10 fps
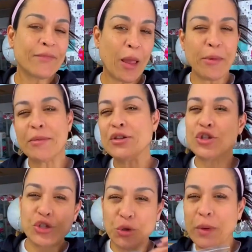I'm going to be
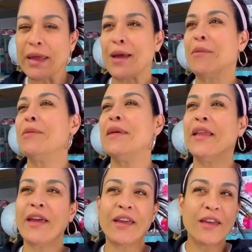stewing. I'm going to be
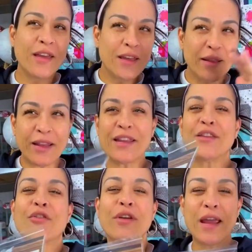like letting
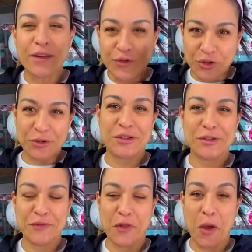the creative
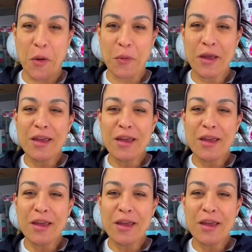juices flow.